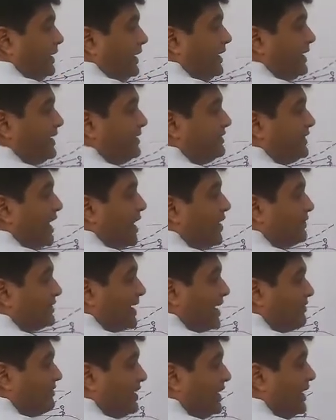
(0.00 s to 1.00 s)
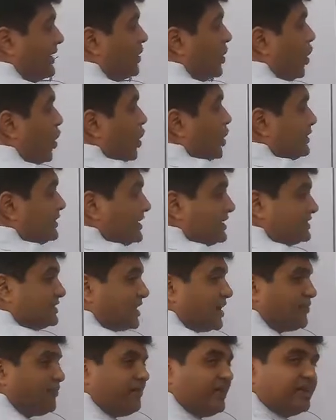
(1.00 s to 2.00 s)
it is now traveling on the
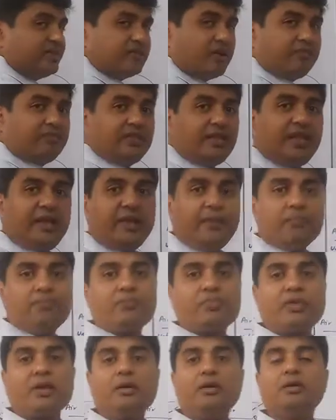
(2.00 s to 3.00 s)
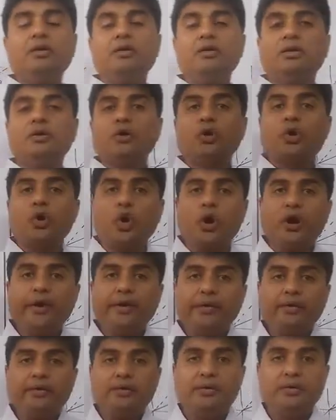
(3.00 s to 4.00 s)
surface of the
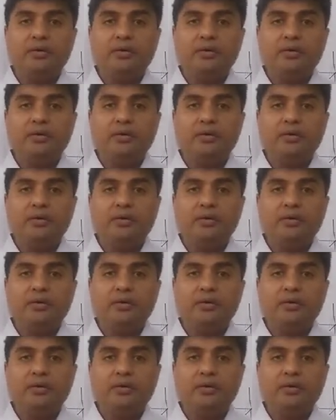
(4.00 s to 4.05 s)
road.